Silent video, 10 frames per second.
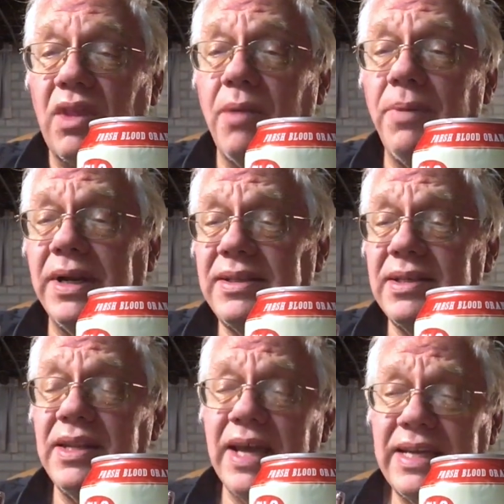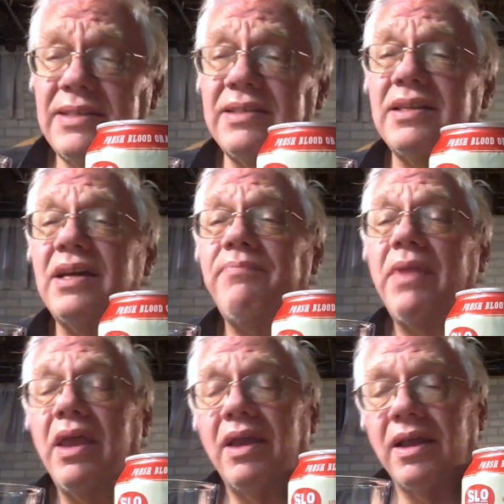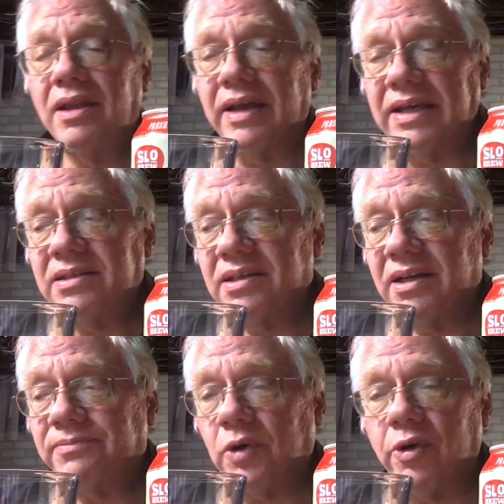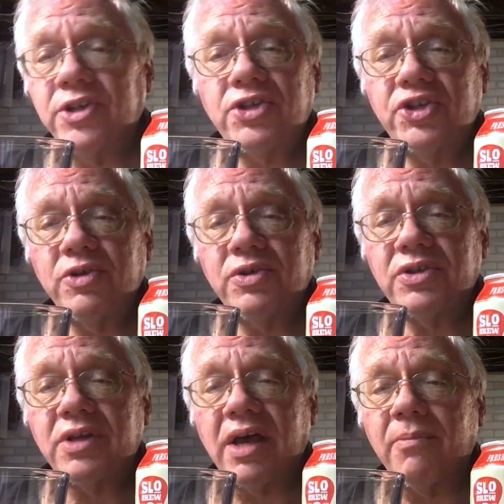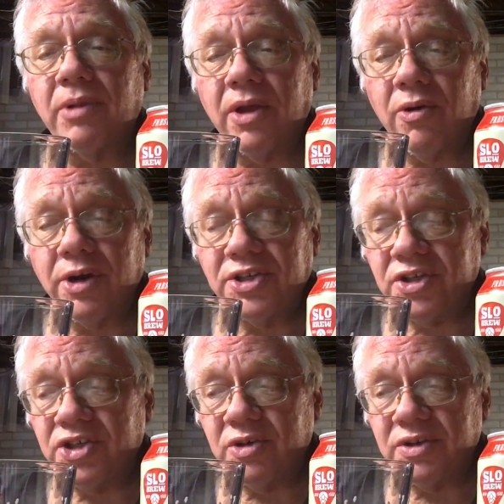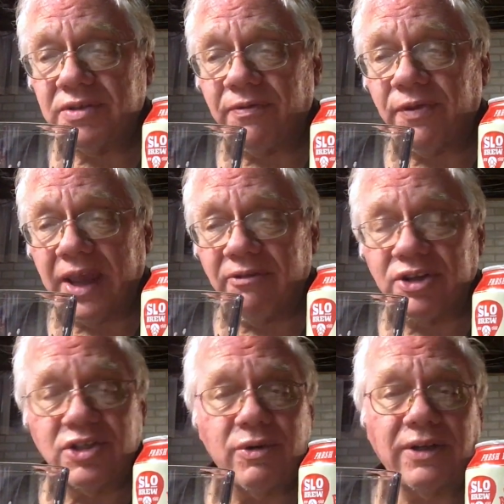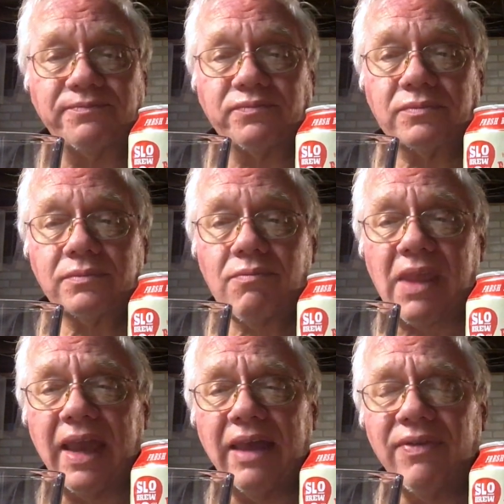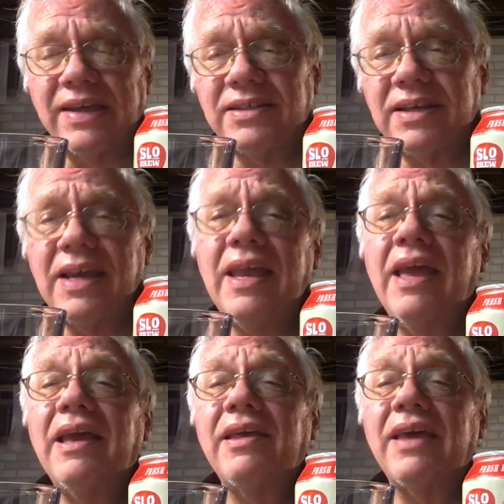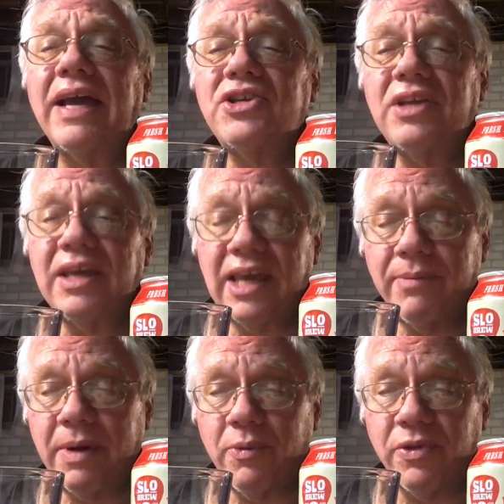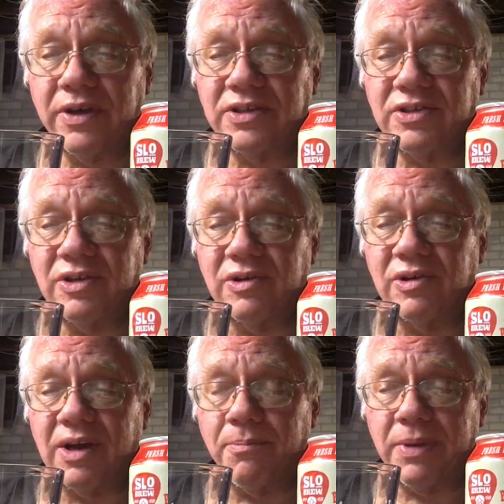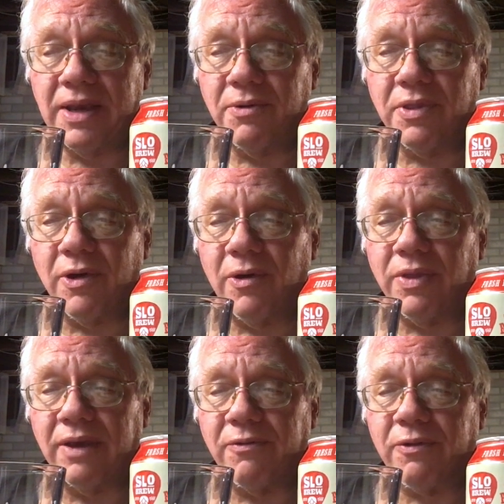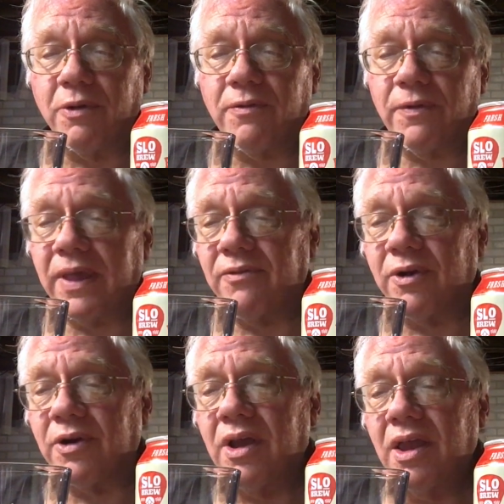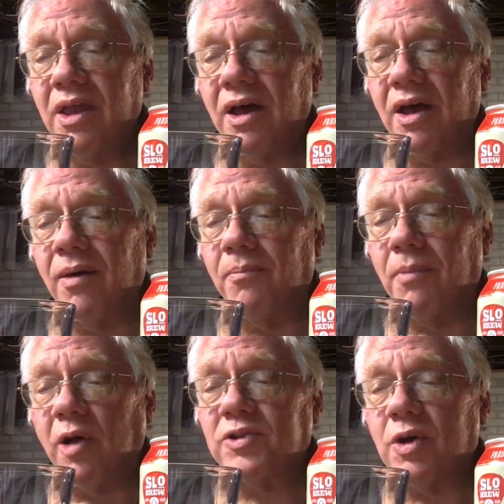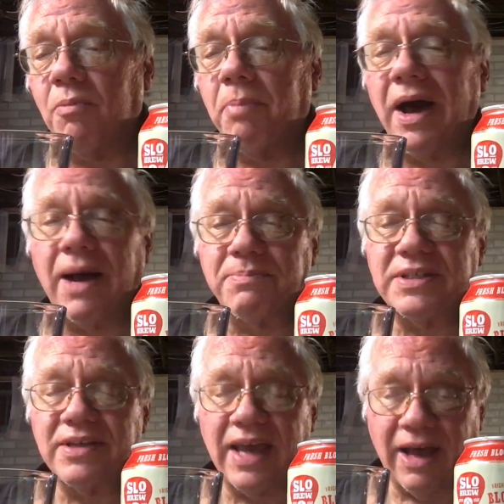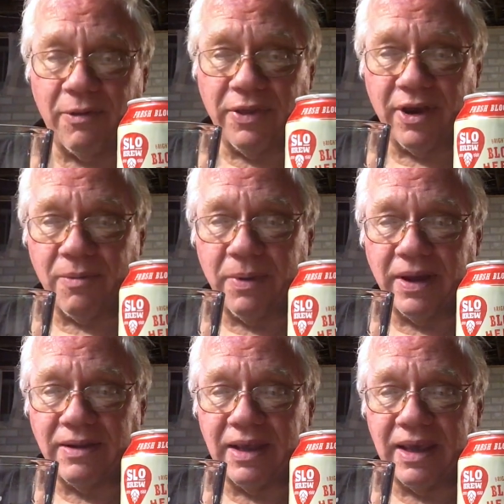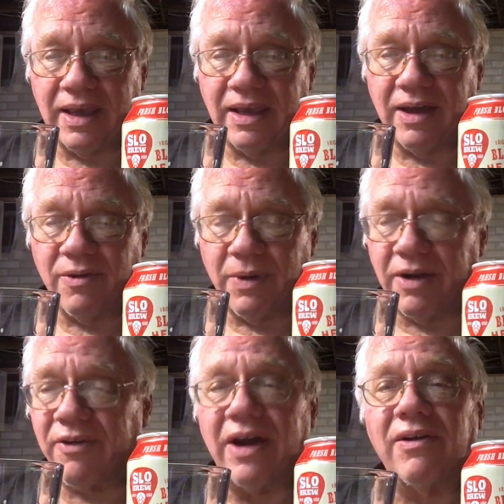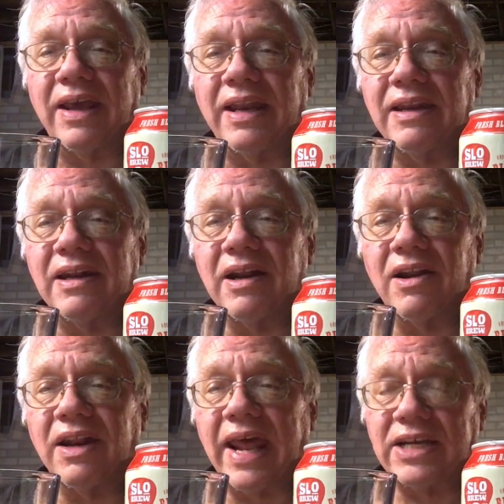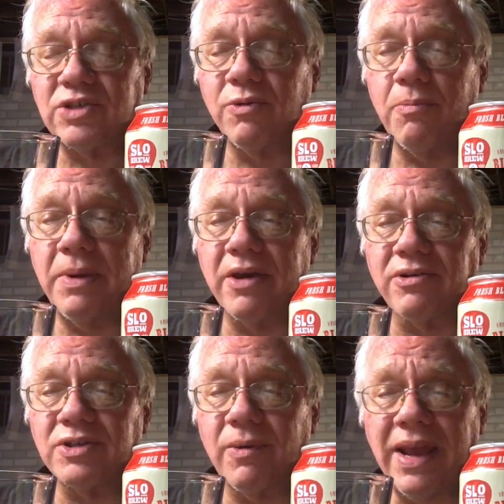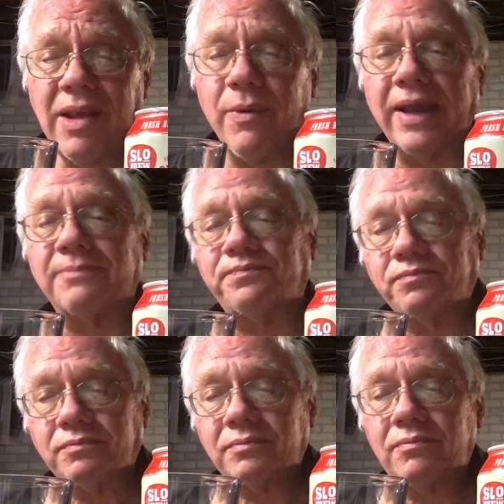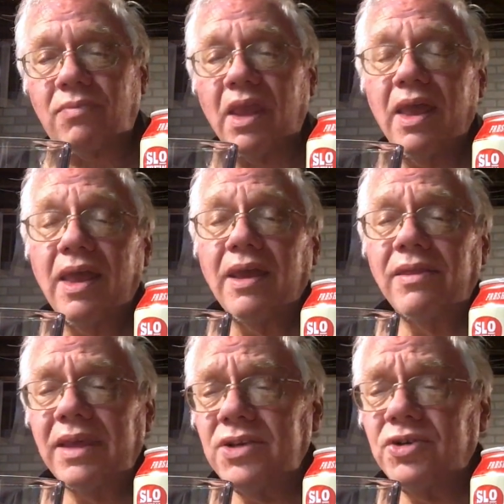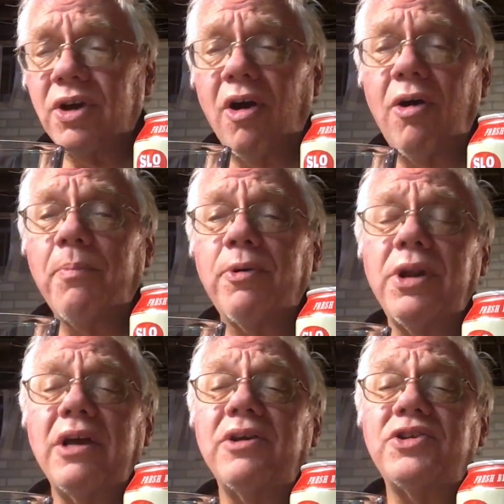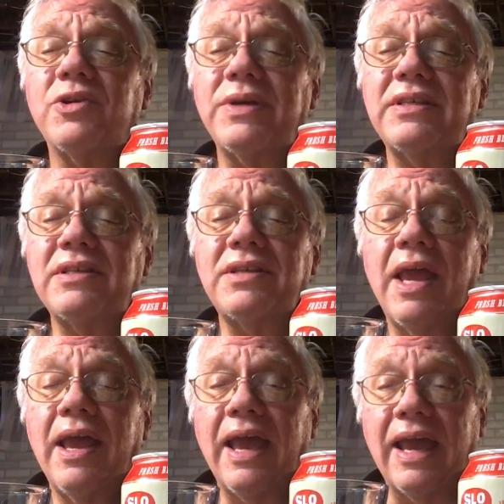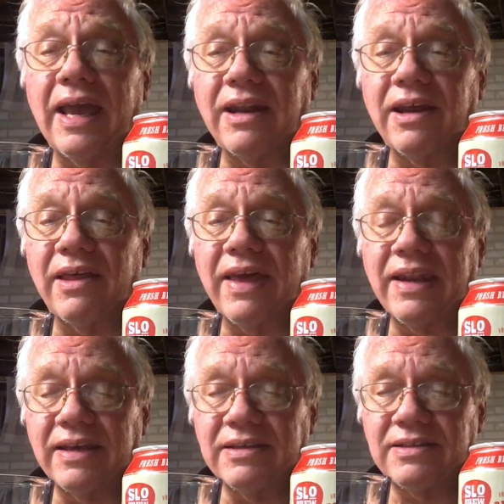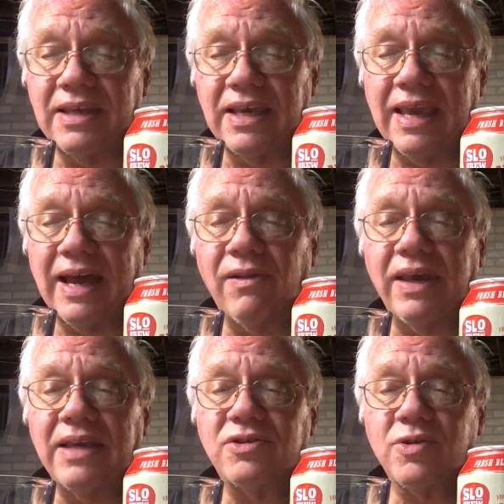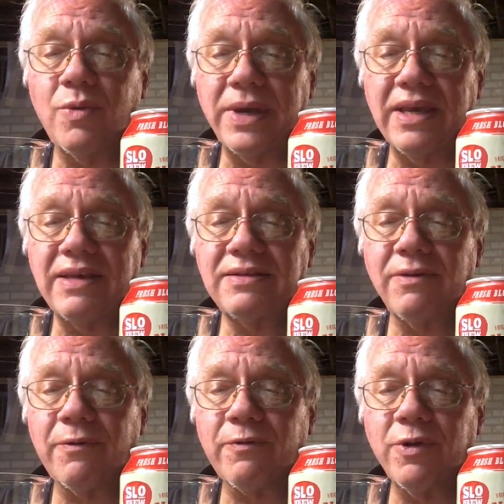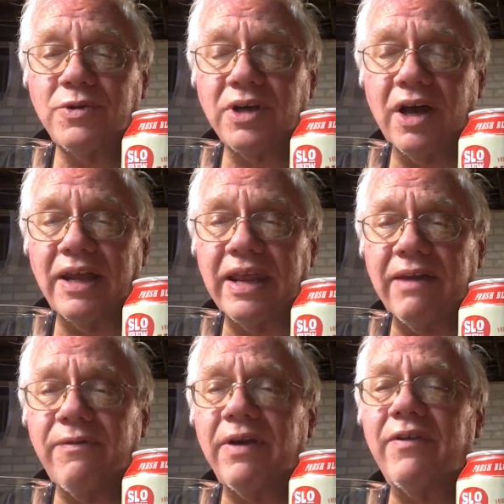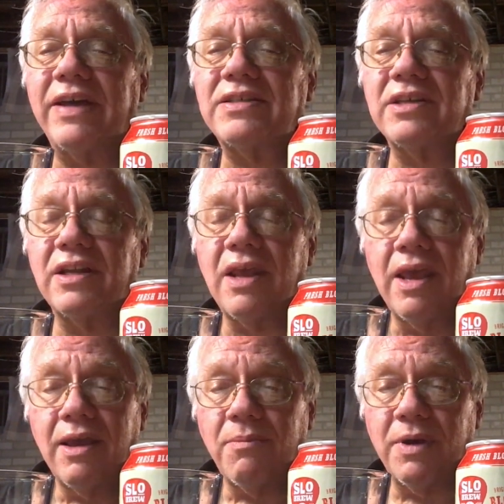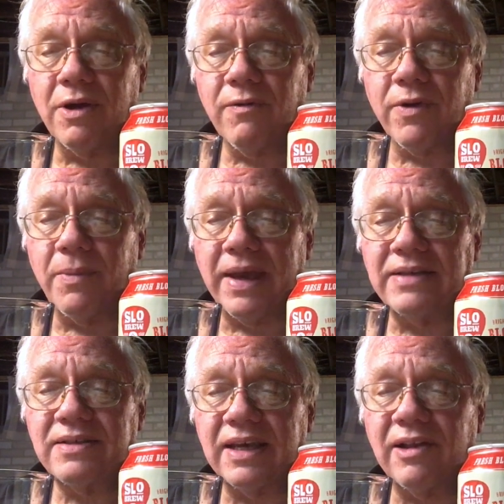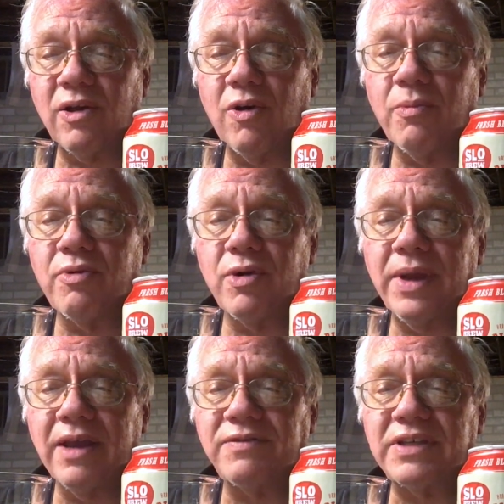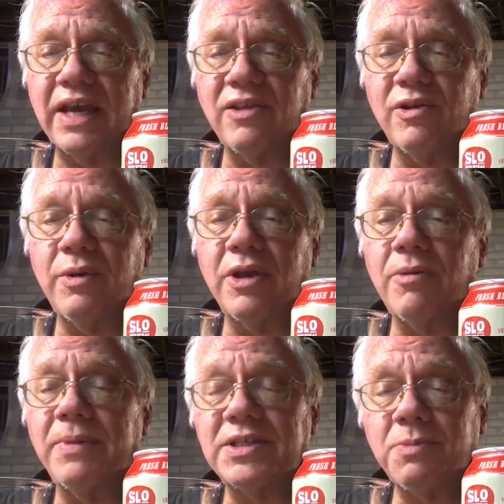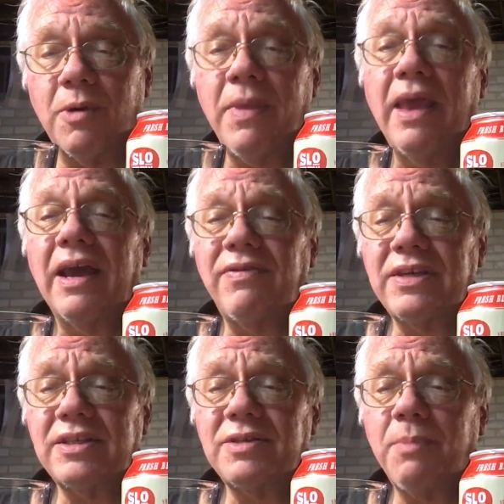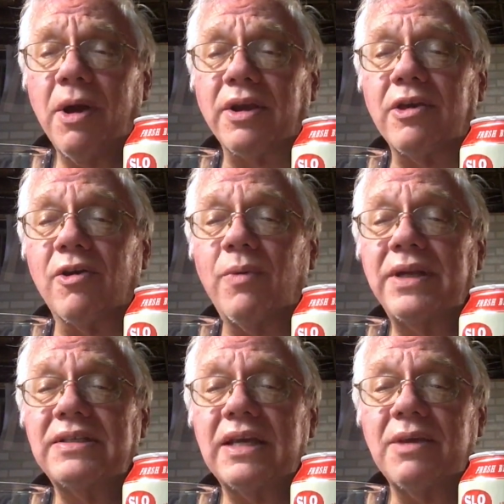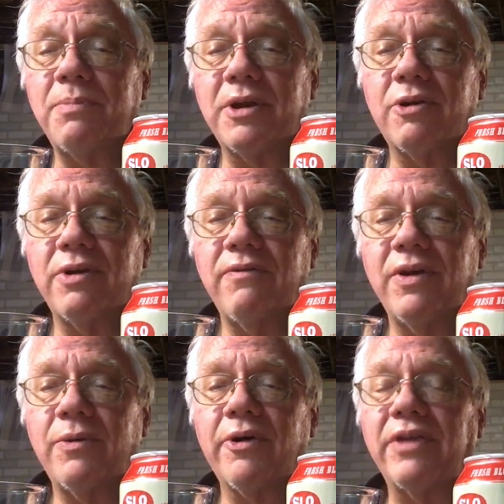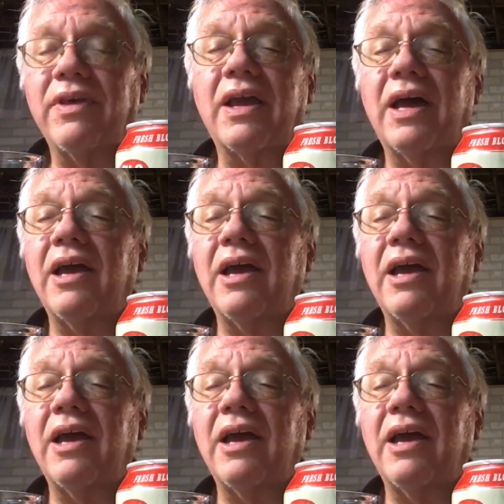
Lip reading: But it's a nice orange juice, blood orange juice flavor to it. And they say they actually came up with this to compete with all the fruit-flavored Malto Pops out there. But they went around and did it on an actual beer. So anyway, these are all pretty good choices. And that is the Cali-Squeeze Fruit on Hefeweizen beer from SLO Brewing of San Luis Obispo. And this is Mark, your one-take beer reviewer and the guy